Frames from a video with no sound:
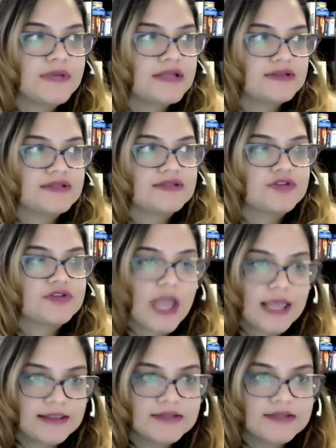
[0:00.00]
its
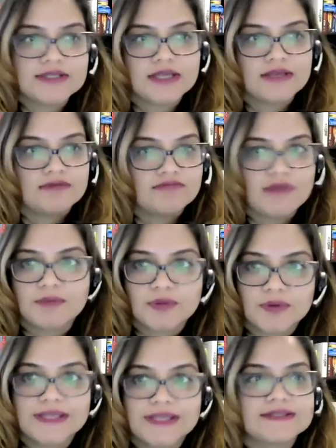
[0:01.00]
talent and
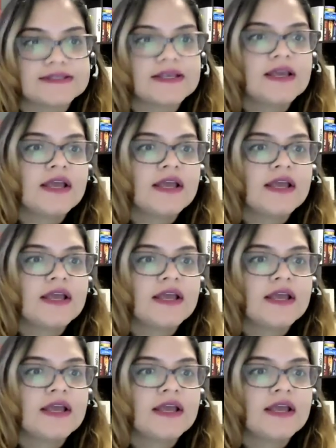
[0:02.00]
employees